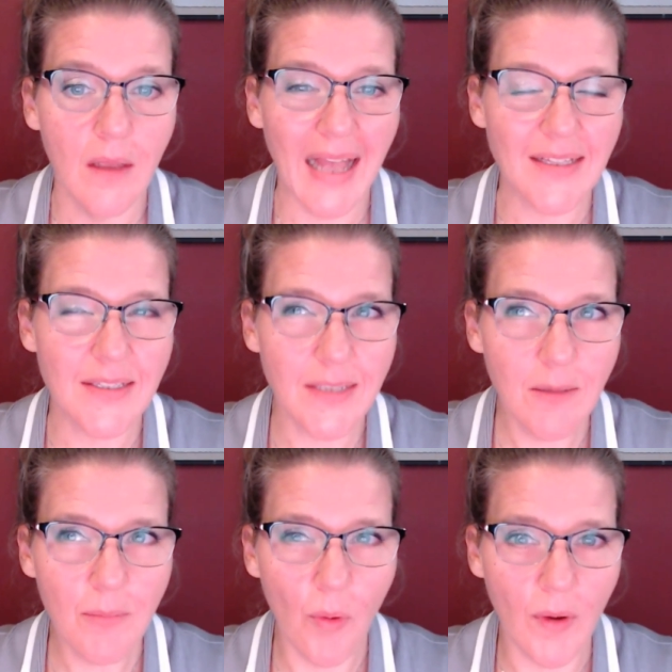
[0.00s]
At
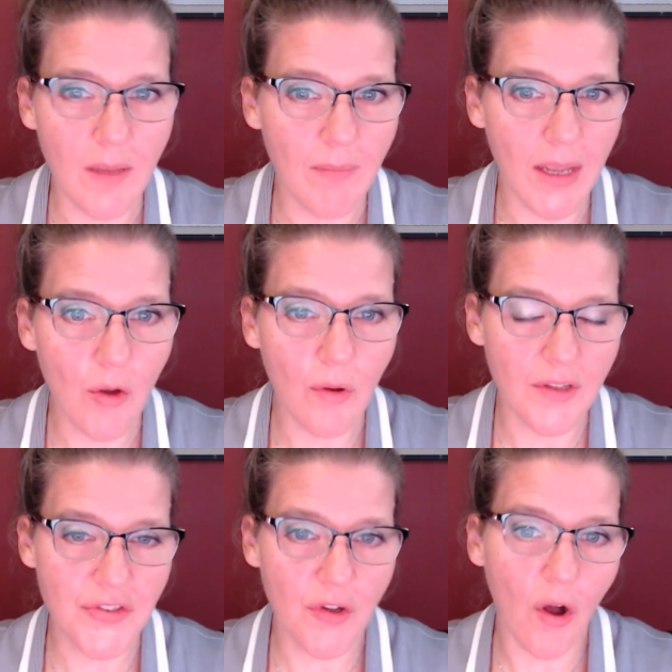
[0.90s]
some point, my
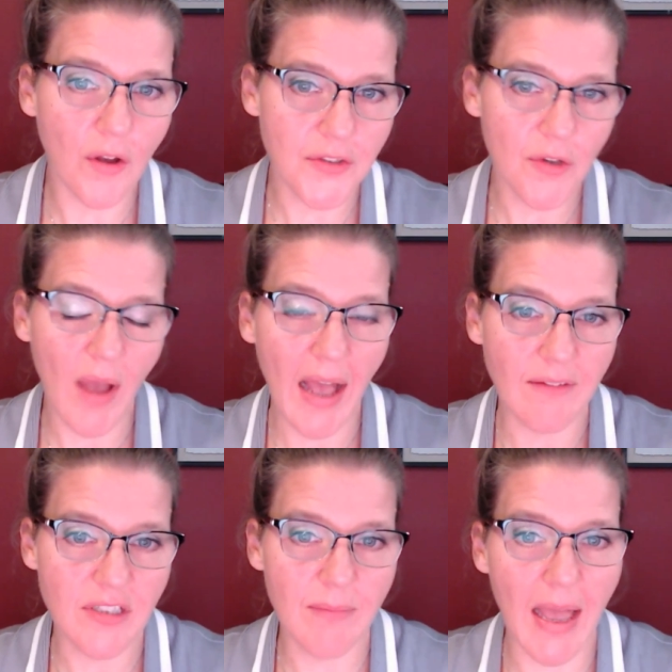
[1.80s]
goal is to also
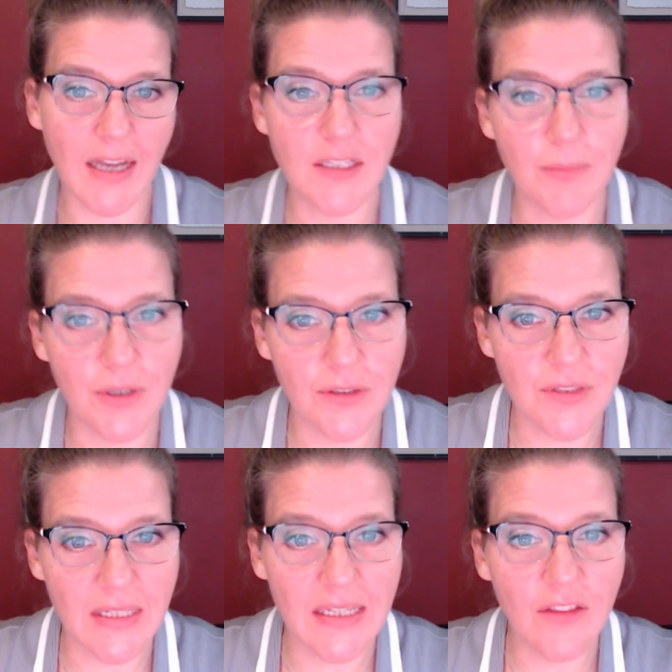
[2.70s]
have some
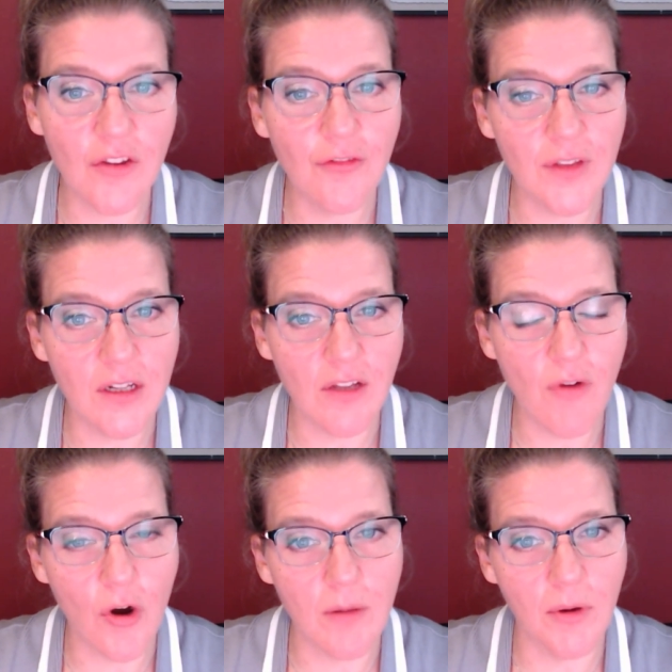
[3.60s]
experts in the field
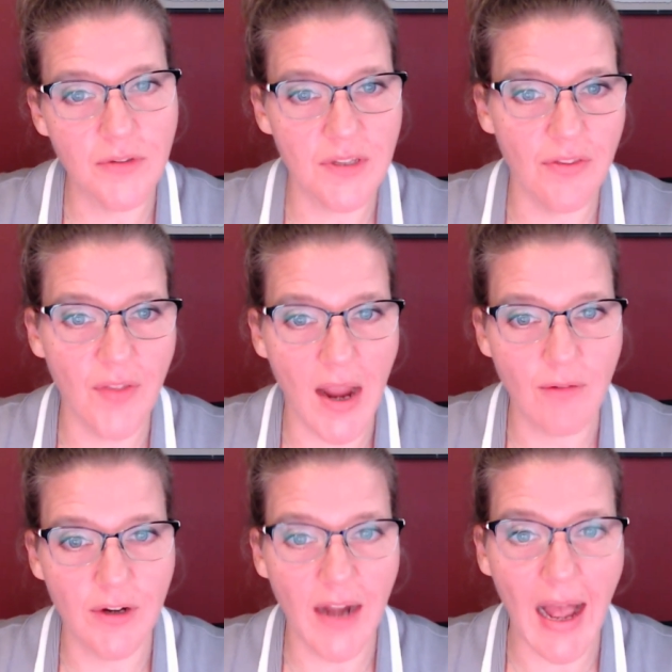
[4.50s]
of hormones and
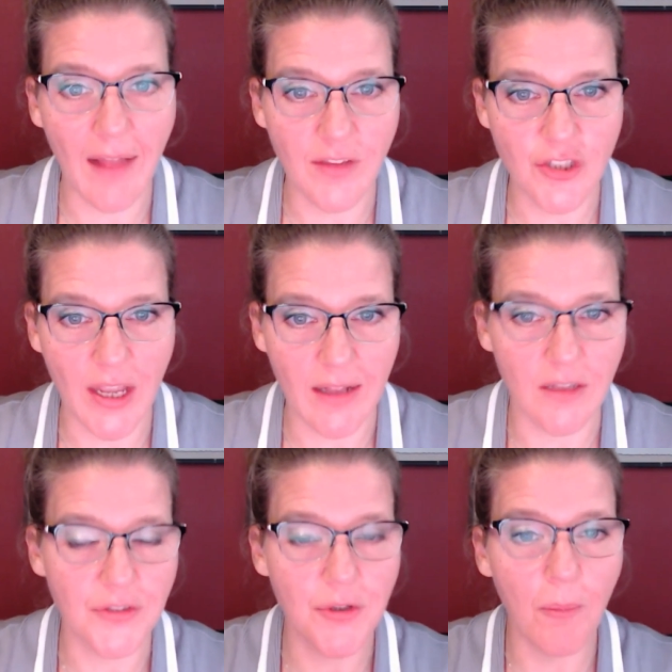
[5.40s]
thyroid on the
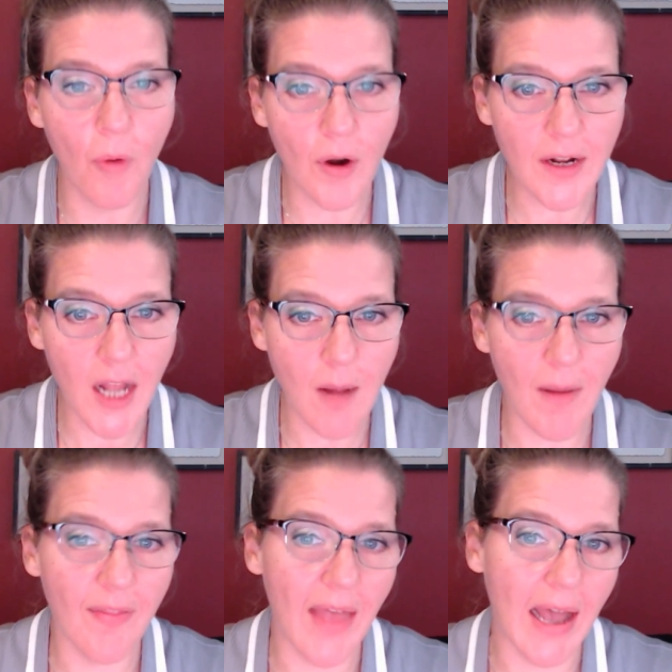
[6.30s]
channel. So more to come
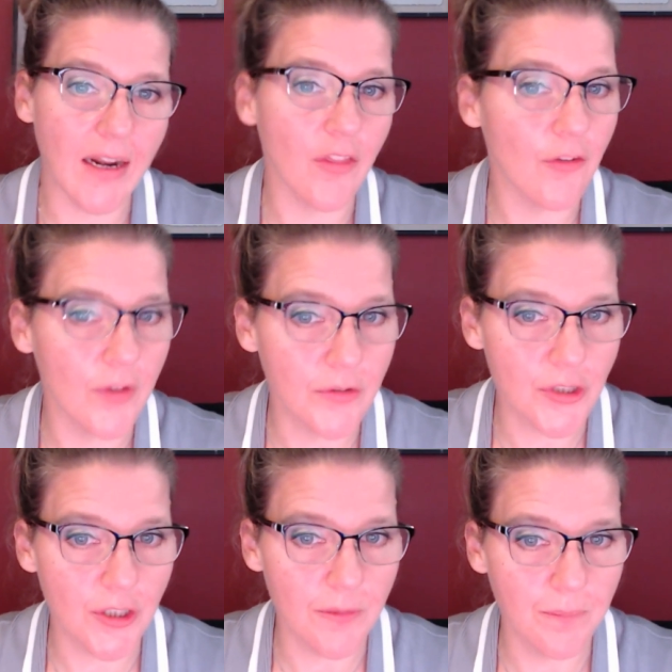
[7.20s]
on that in the
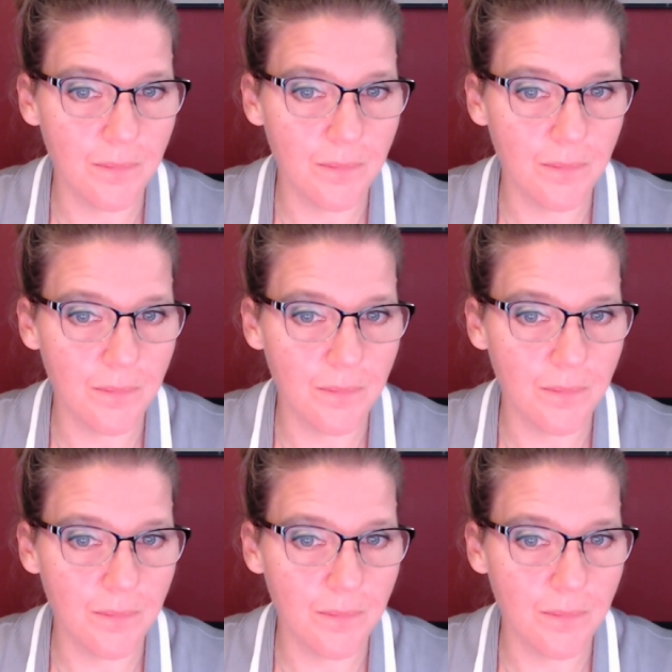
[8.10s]
future.